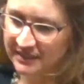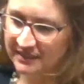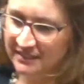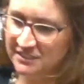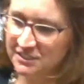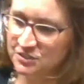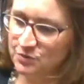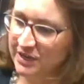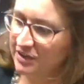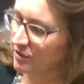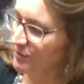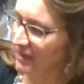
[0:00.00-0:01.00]
This is
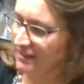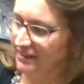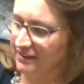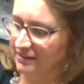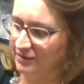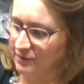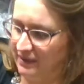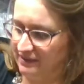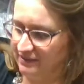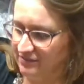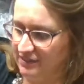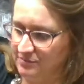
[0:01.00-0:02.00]
Regal, by the way.
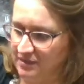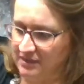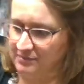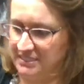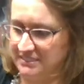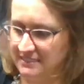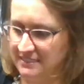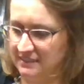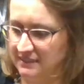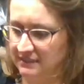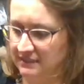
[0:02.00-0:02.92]
Anybody missed it?